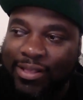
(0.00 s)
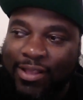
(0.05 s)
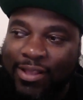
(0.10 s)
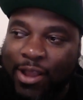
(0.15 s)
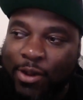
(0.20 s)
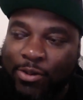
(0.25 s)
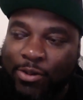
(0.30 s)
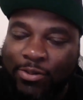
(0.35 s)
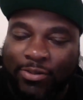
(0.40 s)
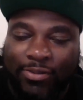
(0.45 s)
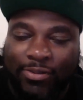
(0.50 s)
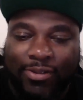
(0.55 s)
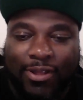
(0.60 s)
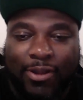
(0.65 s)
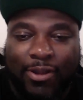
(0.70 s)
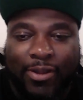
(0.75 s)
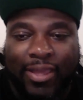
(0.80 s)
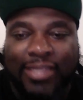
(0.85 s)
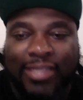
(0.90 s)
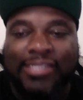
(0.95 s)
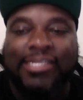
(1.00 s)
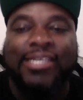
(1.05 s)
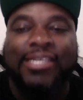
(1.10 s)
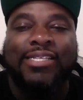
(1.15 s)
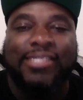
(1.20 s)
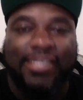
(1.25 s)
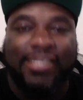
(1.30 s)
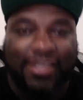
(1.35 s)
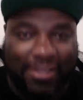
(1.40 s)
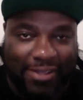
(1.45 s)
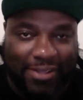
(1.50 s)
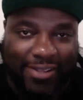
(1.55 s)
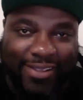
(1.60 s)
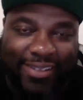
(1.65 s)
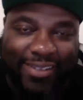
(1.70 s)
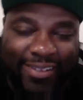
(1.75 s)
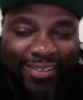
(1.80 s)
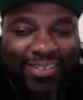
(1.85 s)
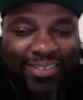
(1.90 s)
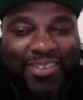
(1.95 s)
No? Okay, ZZ.
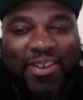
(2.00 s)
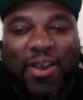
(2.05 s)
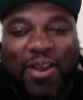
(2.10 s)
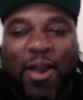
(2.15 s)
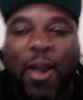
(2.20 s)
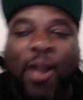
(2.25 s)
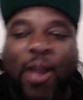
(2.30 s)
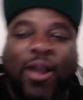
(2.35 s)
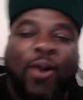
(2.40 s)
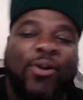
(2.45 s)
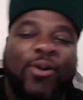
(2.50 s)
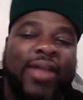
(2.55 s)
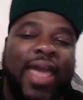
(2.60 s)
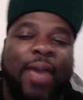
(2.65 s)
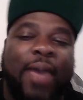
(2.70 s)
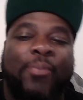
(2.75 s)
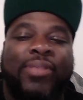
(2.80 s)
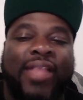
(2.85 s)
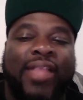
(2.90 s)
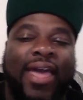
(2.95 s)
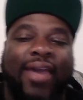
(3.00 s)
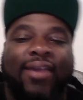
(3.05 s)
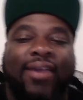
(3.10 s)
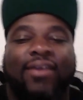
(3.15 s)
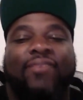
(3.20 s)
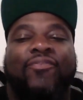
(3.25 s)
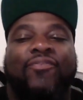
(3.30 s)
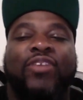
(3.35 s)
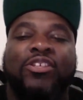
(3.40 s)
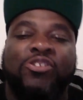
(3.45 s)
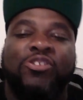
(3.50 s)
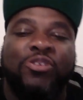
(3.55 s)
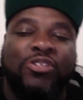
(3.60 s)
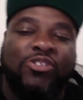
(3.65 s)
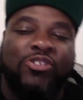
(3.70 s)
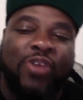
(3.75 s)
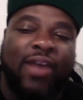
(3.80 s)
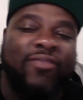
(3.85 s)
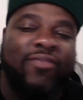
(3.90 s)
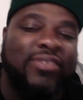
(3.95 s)
Kodak Black
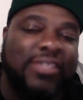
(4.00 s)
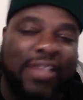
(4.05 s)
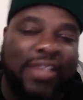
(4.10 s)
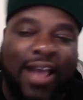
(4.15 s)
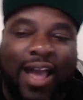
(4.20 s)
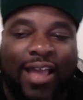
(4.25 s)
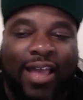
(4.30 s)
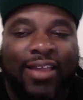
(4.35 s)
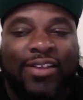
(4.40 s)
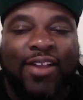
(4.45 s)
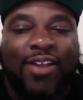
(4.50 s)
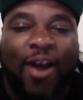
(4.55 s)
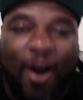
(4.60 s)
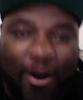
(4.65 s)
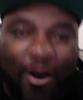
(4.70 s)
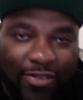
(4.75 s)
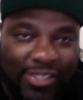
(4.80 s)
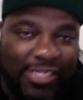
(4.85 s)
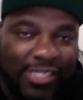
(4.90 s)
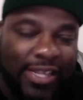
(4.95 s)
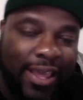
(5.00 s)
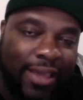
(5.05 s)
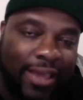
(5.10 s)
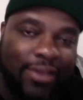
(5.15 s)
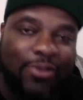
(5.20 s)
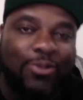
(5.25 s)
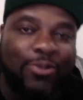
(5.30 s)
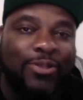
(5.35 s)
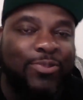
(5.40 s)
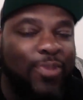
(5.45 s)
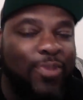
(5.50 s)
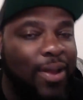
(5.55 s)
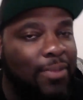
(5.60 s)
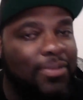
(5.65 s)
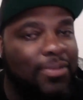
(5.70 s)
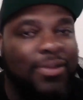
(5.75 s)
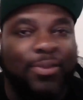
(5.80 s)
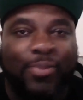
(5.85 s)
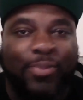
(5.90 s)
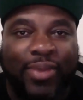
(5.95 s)
featuring Travis Scott and Offset, who's
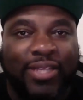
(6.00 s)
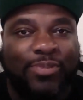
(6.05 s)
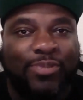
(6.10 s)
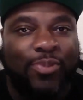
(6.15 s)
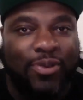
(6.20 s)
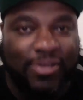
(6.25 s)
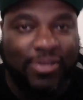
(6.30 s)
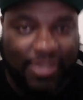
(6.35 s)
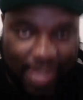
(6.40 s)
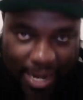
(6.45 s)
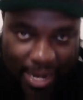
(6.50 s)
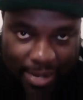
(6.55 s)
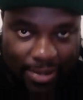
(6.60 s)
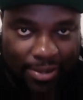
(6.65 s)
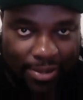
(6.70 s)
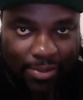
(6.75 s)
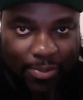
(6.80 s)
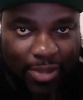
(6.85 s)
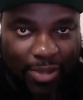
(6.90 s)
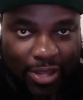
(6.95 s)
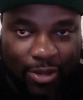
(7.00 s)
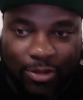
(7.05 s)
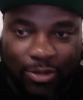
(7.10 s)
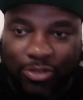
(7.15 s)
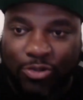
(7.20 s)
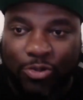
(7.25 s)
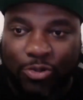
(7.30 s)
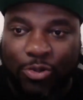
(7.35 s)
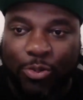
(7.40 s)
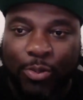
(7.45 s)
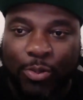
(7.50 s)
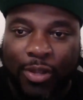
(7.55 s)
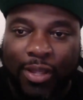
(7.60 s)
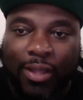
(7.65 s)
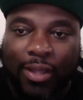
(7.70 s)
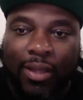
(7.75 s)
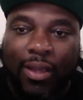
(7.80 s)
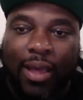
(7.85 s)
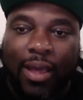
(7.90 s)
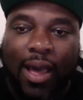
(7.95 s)
probably the best person other than the Migos group.
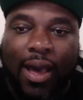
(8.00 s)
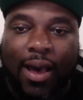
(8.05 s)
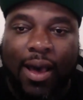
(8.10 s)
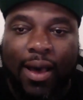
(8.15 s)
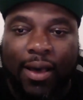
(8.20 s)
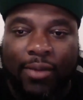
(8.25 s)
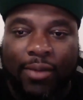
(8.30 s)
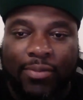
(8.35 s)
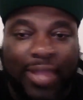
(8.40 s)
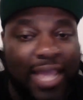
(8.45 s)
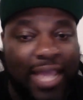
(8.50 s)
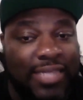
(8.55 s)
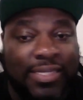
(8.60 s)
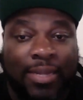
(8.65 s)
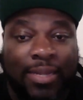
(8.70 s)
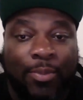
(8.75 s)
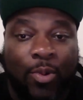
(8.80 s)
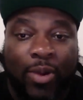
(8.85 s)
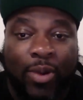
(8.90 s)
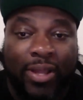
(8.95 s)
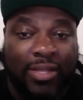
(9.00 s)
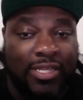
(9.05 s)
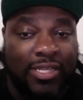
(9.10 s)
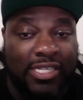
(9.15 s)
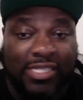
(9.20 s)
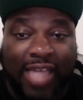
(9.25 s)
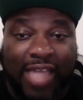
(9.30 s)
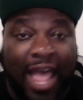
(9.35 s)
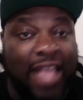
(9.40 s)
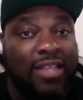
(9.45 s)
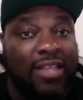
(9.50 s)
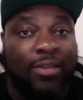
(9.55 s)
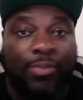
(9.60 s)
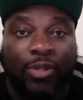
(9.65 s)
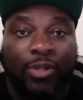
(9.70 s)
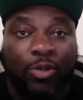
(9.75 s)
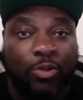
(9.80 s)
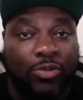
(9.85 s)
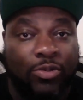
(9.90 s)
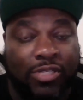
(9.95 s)
That's number one, just out of the
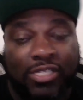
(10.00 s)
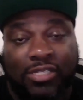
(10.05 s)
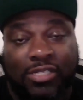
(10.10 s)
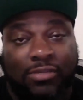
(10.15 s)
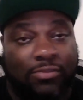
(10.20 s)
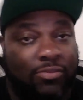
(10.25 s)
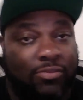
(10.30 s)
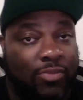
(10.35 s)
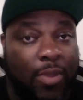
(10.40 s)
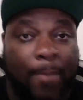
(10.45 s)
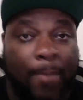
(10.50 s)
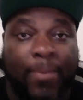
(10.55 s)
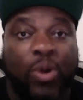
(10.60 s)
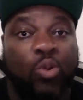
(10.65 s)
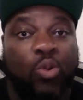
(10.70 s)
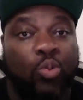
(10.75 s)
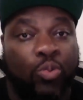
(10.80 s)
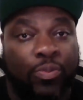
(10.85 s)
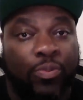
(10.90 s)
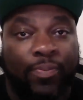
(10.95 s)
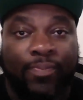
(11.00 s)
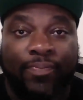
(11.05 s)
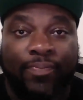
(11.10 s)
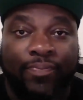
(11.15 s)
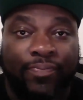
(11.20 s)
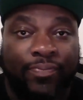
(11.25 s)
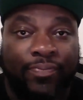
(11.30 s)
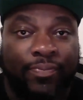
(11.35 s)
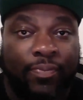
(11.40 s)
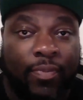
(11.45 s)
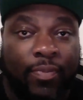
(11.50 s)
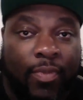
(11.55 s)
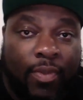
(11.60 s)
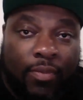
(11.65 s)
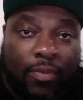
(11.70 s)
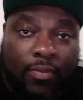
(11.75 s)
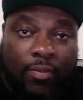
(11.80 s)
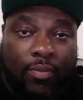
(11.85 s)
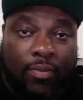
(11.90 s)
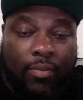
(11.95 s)
blue, just boom.
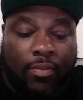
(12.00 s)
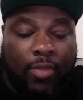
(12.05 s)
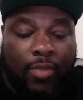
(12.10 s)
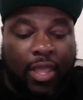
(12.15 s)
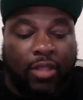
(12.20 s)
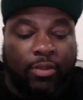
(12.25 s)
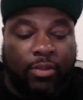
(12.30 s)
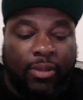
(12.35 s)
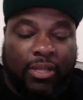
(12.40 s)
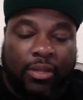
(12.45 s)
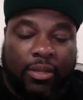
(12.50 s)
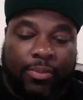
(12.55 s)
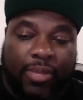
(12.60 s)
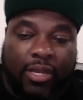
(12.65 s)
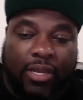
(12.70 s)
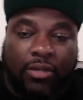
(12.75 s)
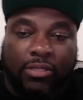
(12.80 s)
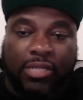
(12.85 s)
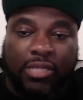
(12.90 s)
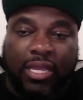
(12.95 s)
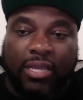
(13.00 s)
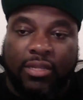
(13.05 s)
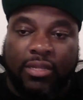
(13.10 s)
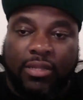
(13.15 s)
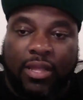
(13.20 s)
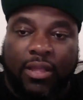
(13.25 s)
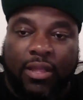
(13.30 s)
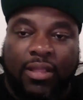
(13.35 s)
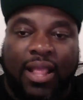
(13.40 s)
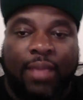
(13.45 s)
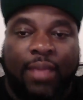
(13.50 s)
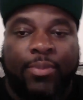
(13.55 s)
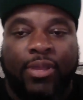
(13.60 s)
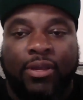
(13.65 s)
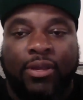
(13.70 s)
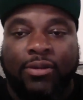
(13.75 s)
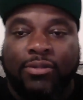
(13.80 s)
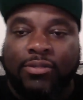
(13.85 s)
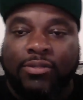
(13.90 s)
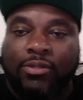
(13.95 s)
And my little Migos dance. Not
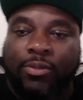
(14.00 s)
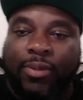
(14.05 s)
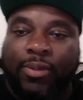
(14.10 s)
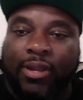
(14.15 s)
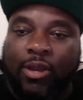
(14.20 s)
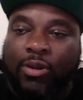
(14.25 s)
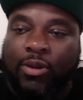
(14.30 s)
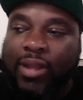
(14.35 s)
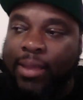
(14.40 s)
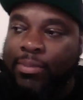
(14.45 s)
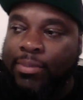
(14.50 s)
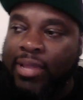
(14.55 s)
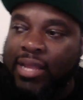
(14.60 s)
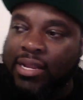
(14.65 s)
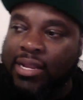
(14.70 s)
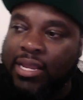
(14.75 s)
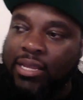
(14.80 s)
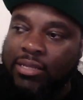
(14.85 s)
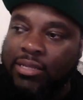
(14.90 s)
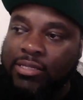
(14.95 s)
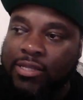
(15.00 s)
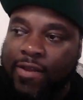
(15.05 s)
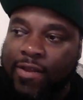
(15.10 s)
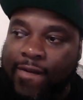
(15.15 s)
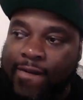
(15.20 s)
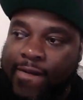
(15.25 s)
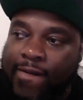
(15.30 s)
Migos, my Kodak Black dance.